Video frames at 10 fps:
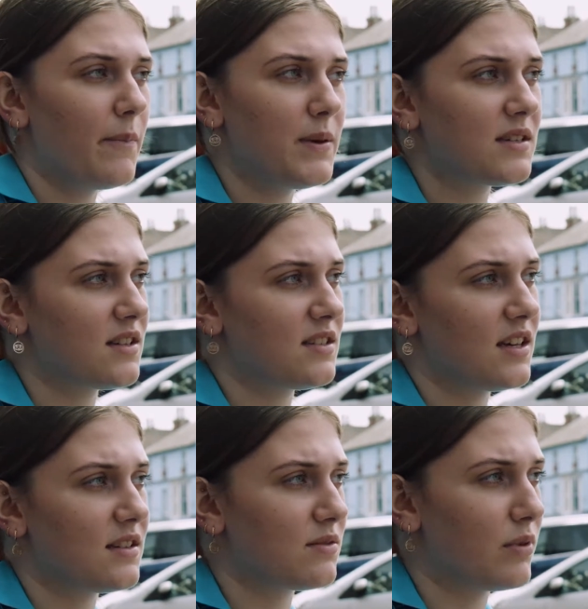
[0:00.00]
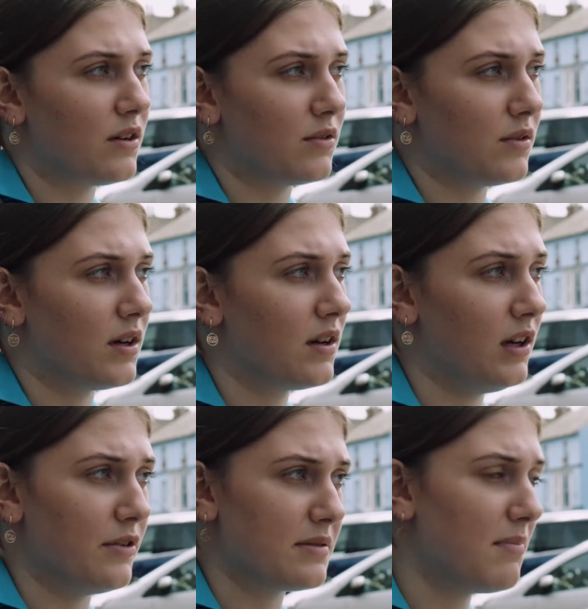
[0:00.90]
businesses will
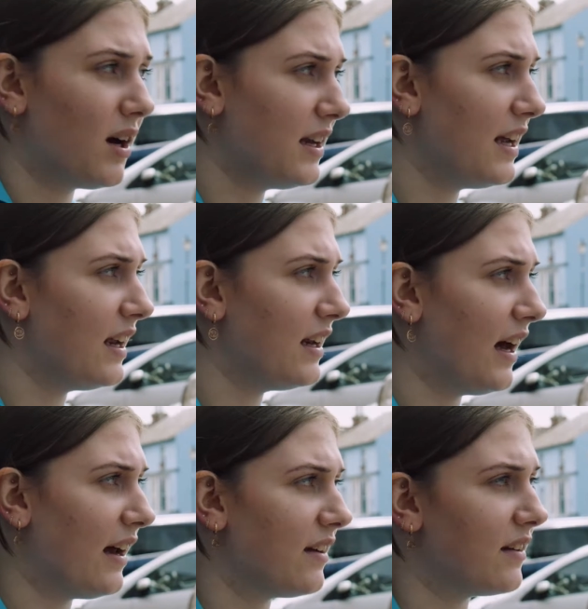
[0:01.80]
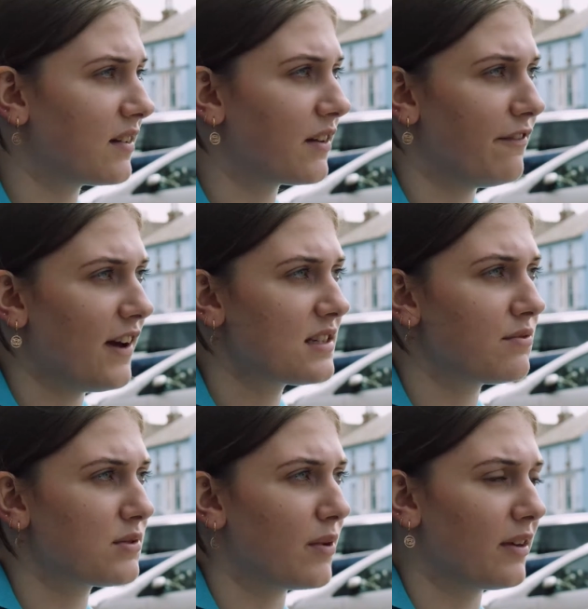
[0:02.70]
lose money and the
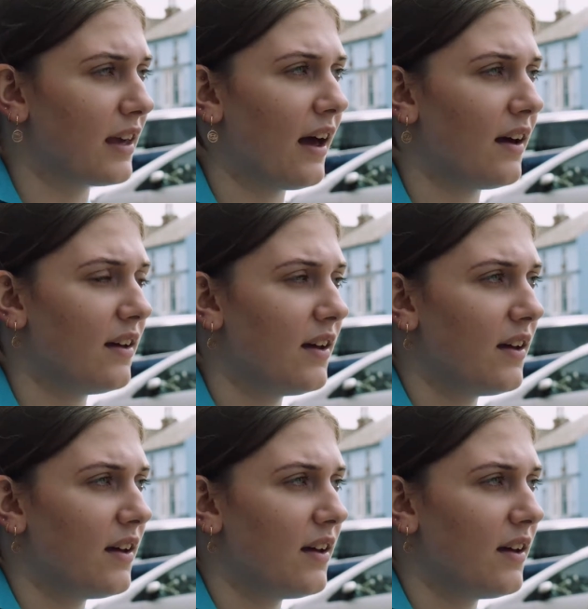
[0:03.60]
festivals won't get